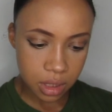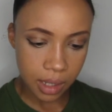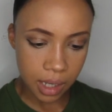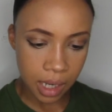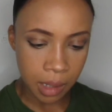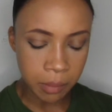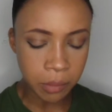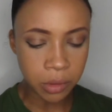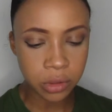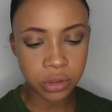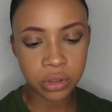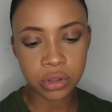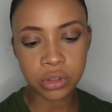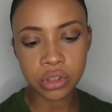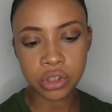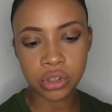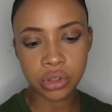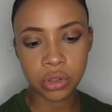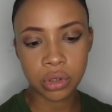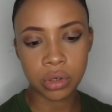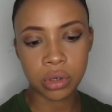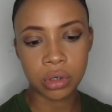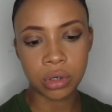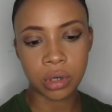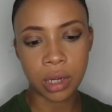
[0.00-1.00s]
I'm not too
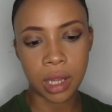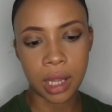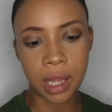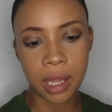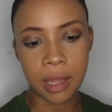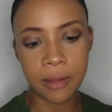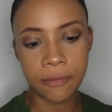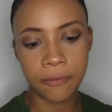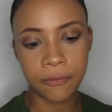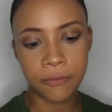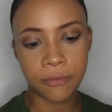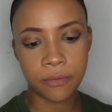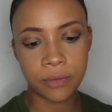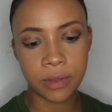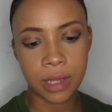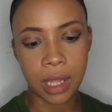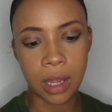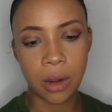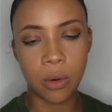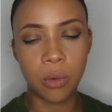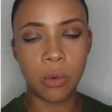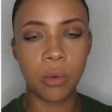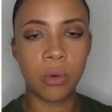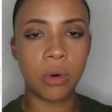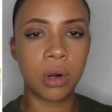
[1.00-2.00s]
sure if
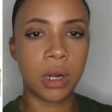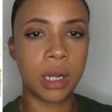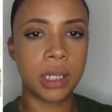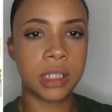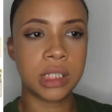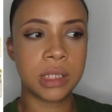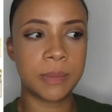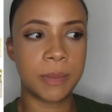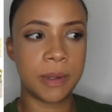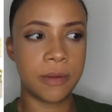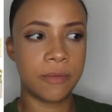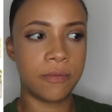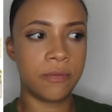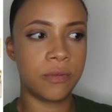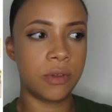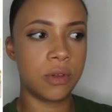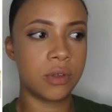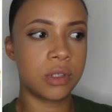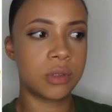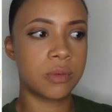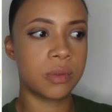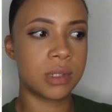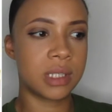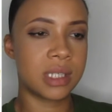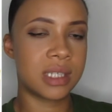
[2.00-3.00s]
they're all going to be
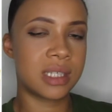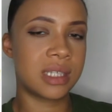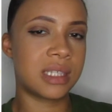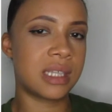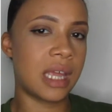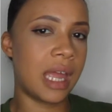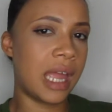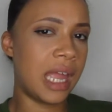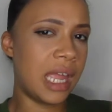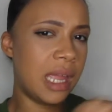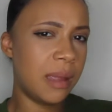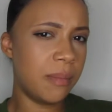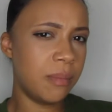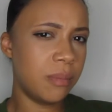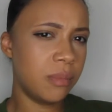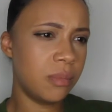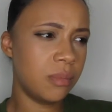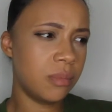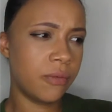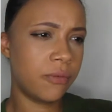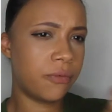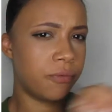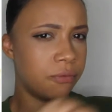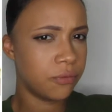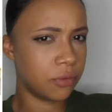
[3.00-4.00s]
infused with the same
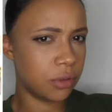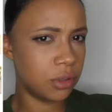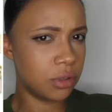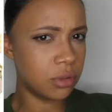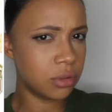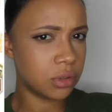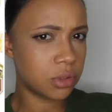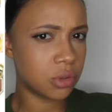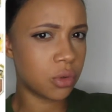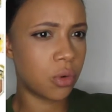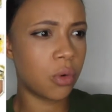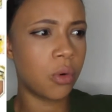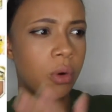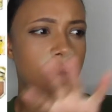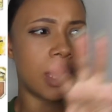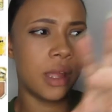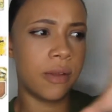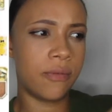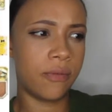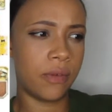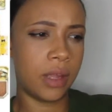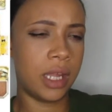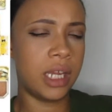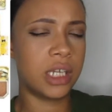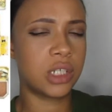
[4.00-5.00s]
fruit or
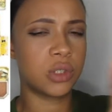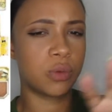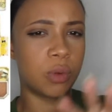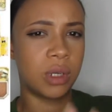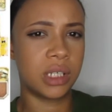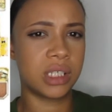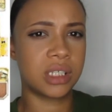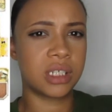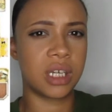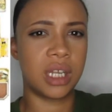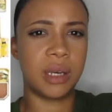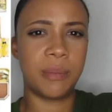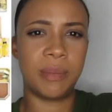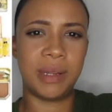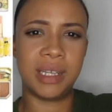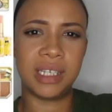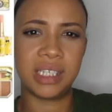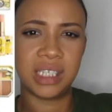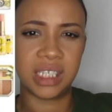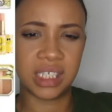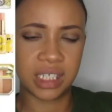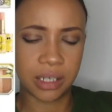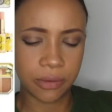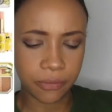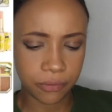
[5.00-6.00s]
if each one is going to be
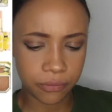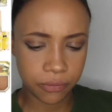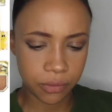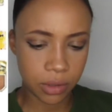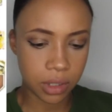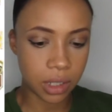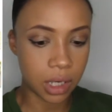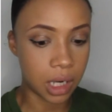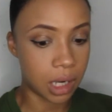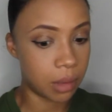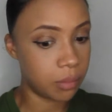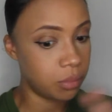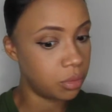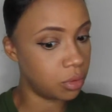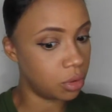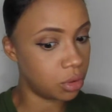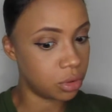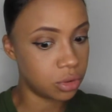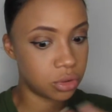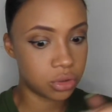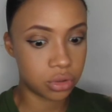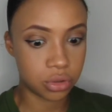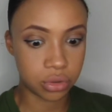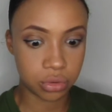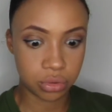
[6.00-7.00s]
different. I'm
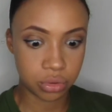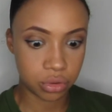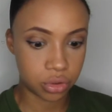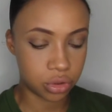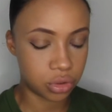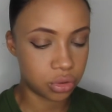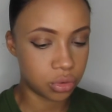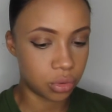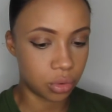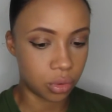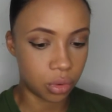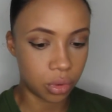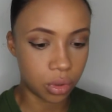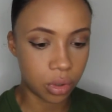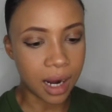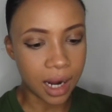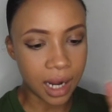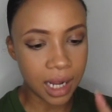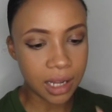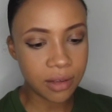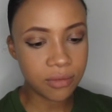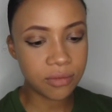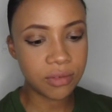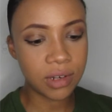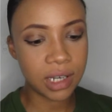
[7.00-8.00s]
not too sure.
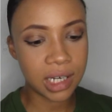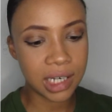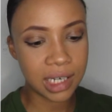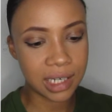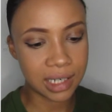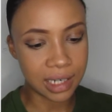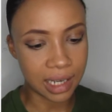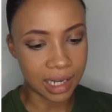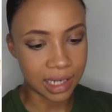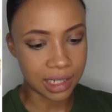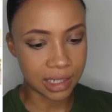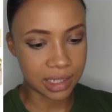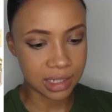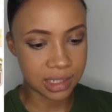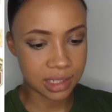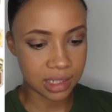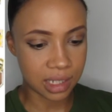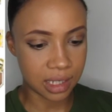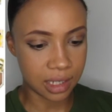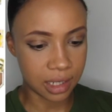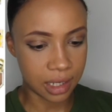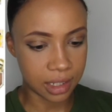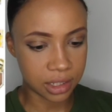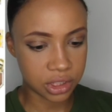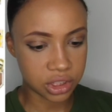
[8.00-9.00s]
I really like this
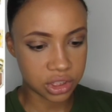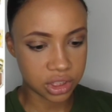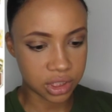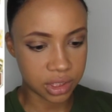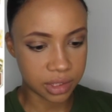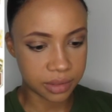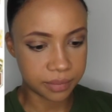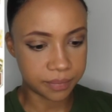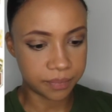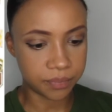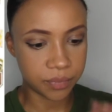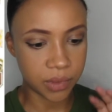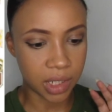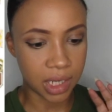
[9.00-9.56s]
collection.